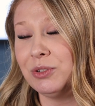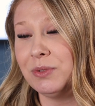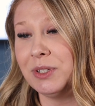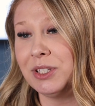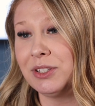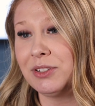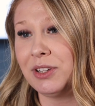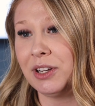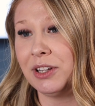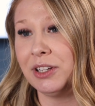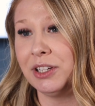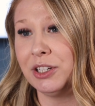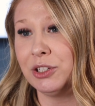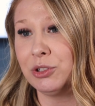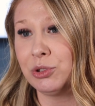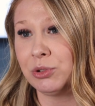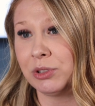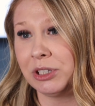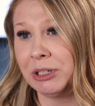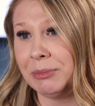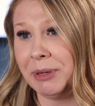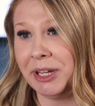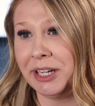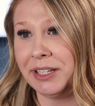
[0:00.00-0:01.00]
to install in a
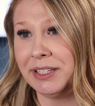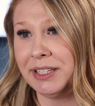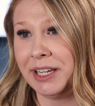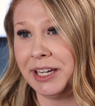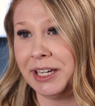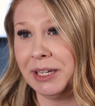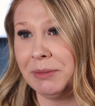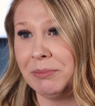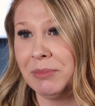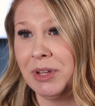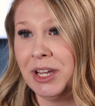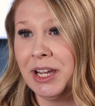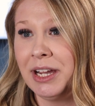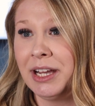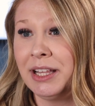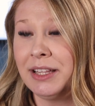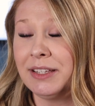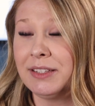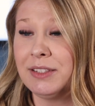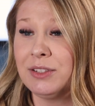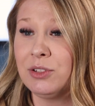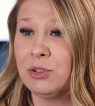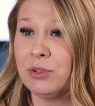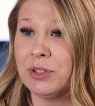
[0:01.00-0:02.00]
short amount of time.
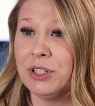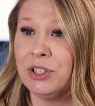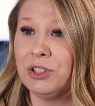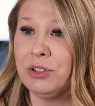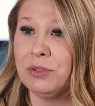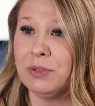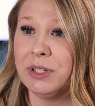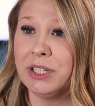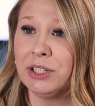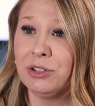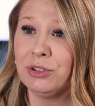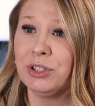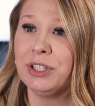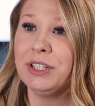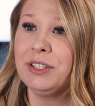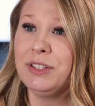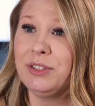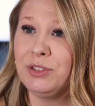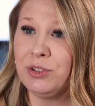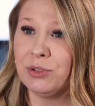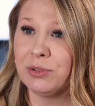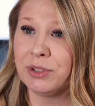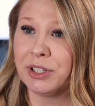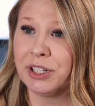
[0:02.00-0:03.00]
This is going to
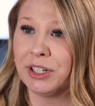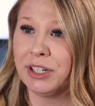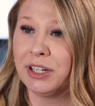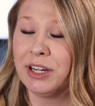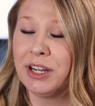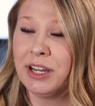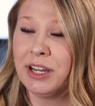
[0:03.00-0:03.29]
increase your